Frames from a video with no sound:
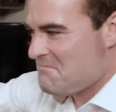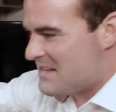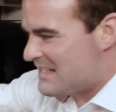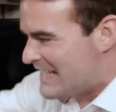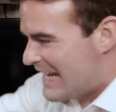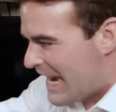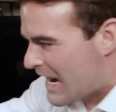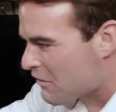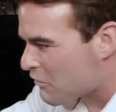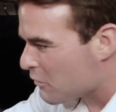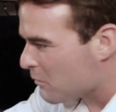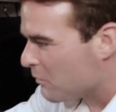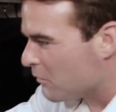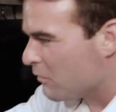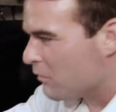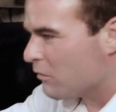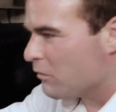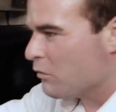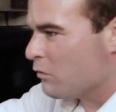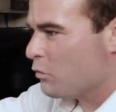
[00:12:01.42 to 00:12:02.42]

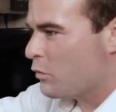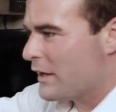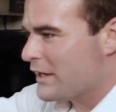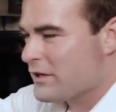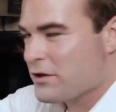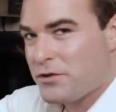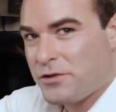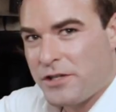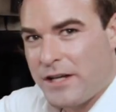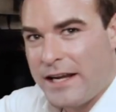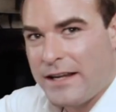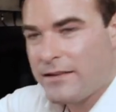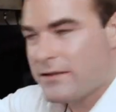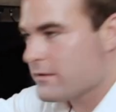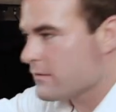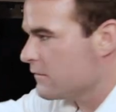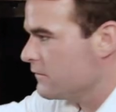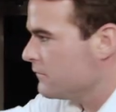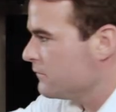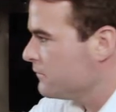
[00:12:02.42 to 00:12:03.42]
terrible window
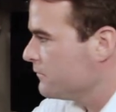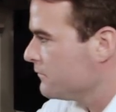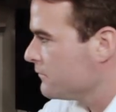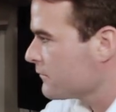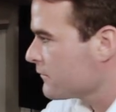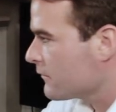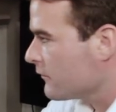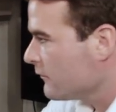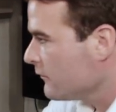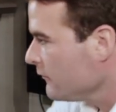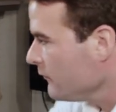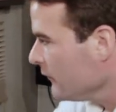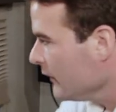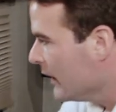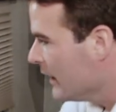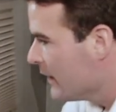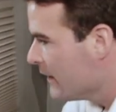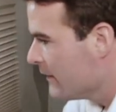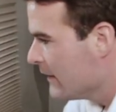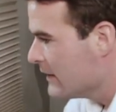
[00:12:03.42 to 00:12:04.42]
shades.
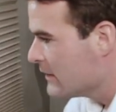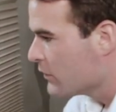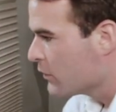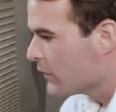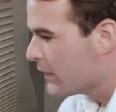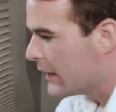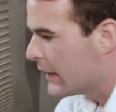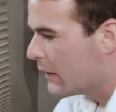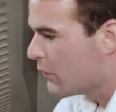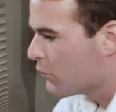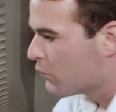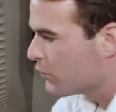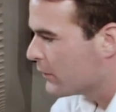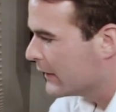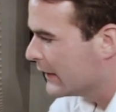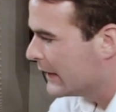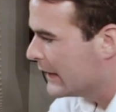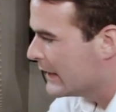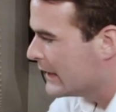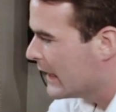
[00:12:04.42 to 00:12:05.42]
These are the
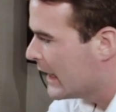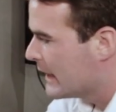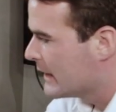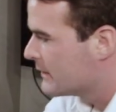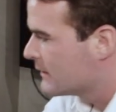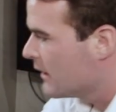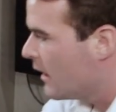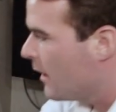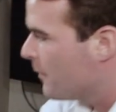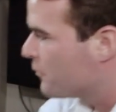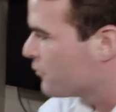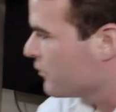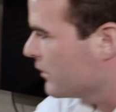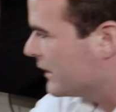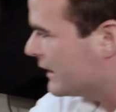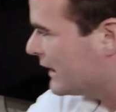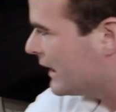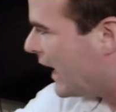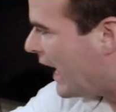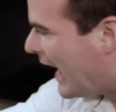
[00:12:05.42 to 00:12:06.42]
really nice
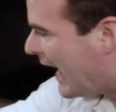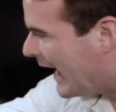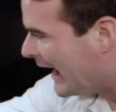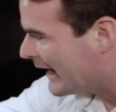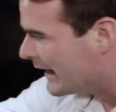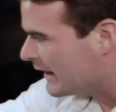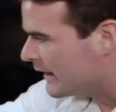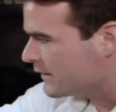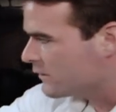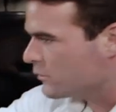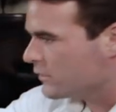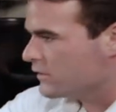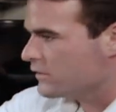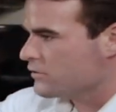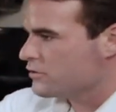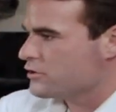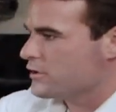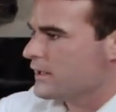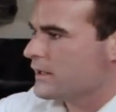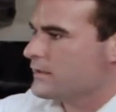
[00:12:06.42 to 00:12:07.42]
upgraded high-end
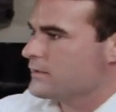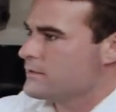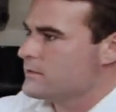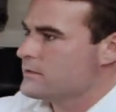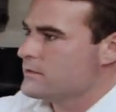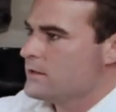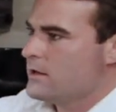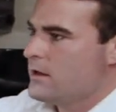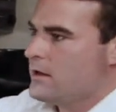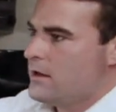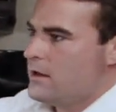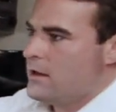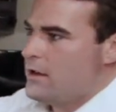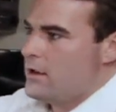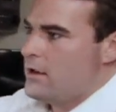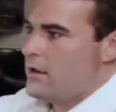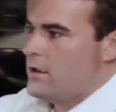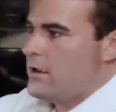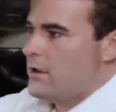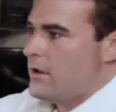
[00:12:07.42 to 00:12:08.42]
window shades.
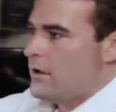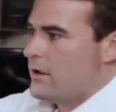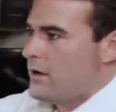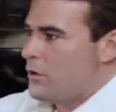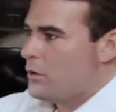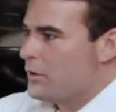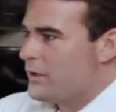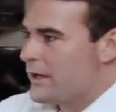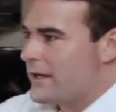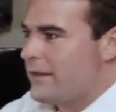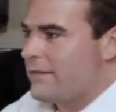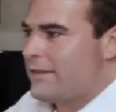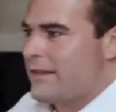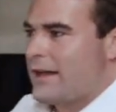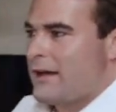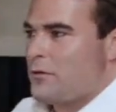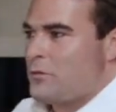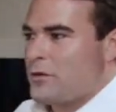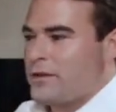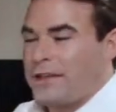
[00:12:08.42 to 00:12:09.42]
Only get
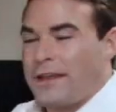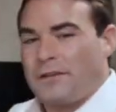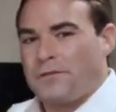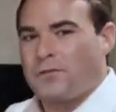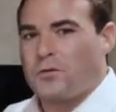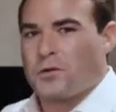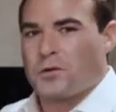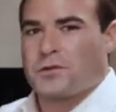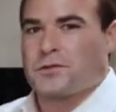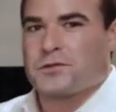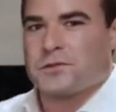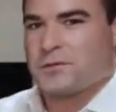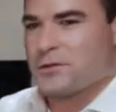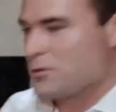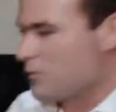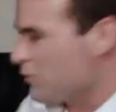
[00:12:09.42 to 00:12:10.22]
that with that Forest River